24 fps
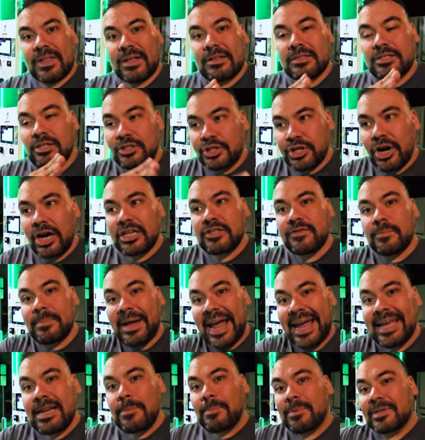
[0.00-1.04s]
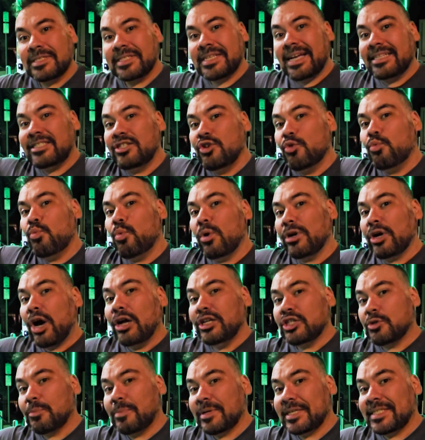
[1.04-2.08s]
to charge from eighty percent to one
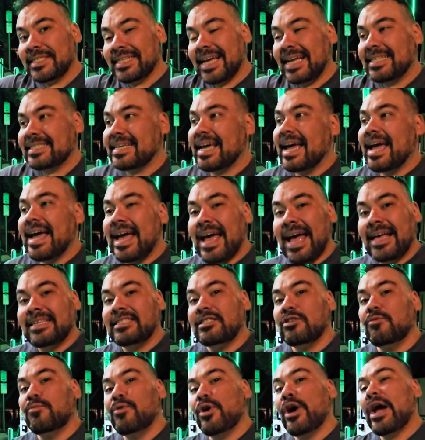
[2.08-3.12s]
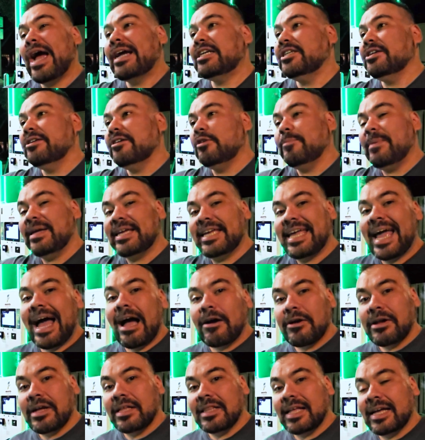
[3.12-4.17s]
hundred percent. And so we're actually going to be
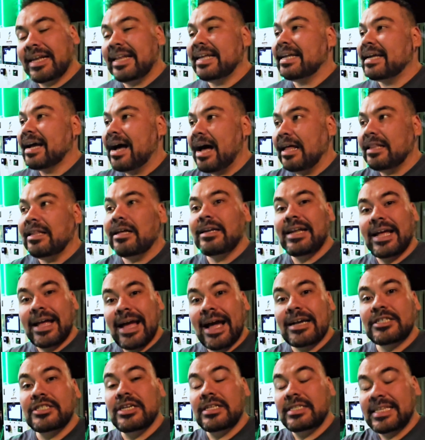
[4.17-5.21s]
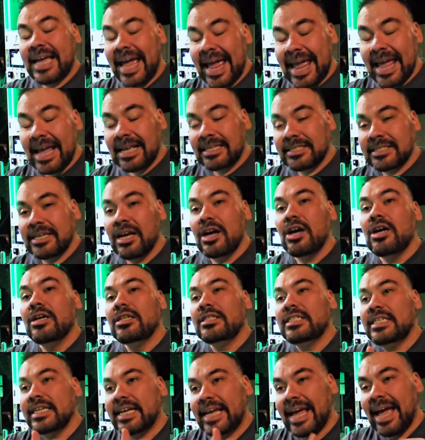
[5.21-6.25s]
calculating how long it actually takes
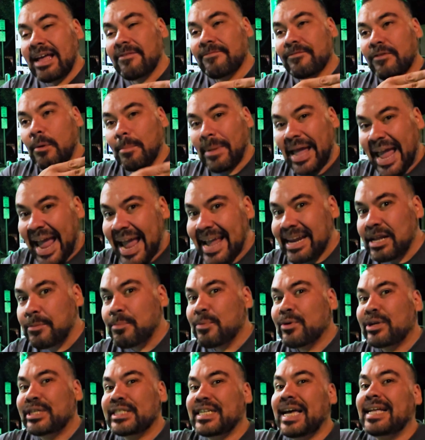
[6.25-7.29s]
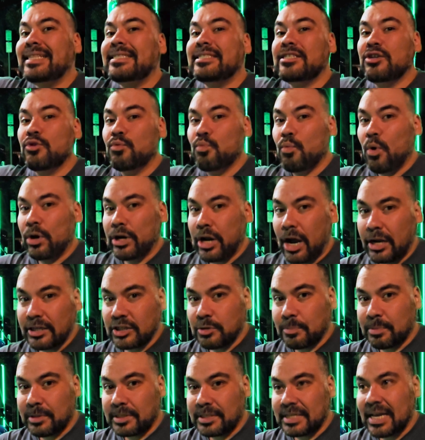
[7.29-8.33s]
to get from eighty percent to one
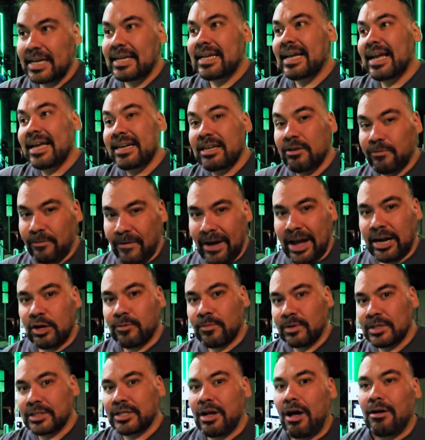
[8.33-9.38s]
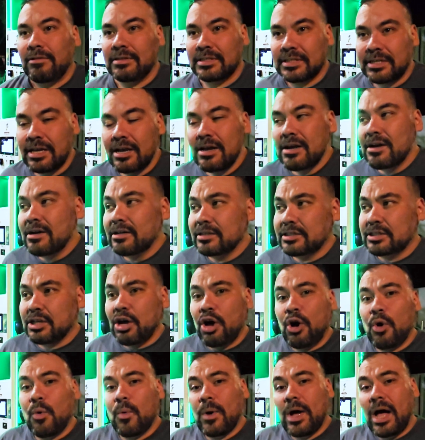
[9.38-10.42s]
hundred percent in the final results.
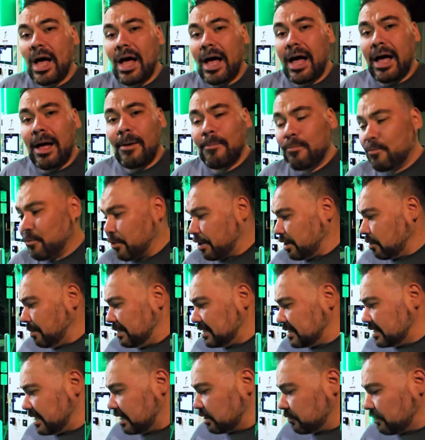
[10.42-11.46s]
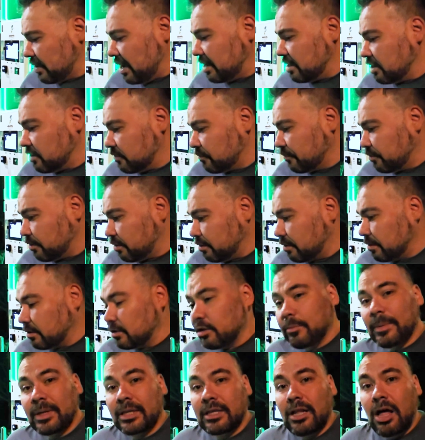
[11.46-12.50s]
So um, we're going to be sticking around here for a
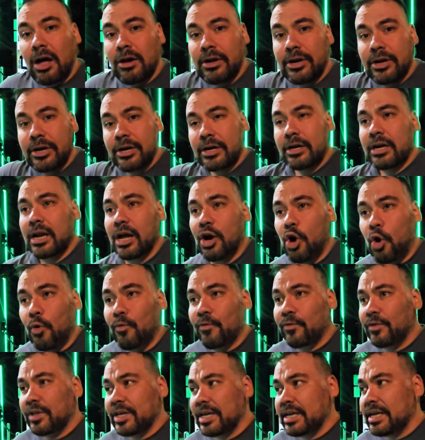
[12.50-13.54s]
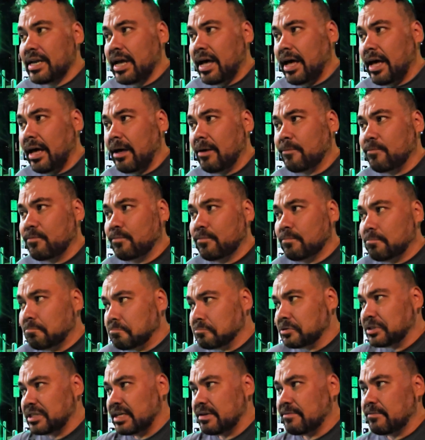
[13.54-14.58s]
little bit longer and hopefully uh,
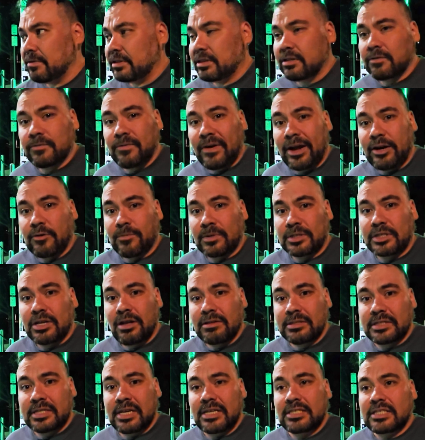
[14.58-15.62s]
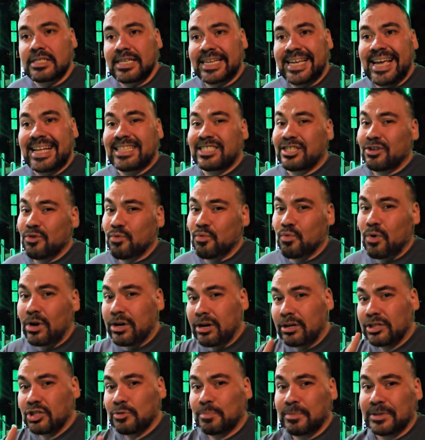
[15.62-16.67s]
see what the final results is to get to one hundred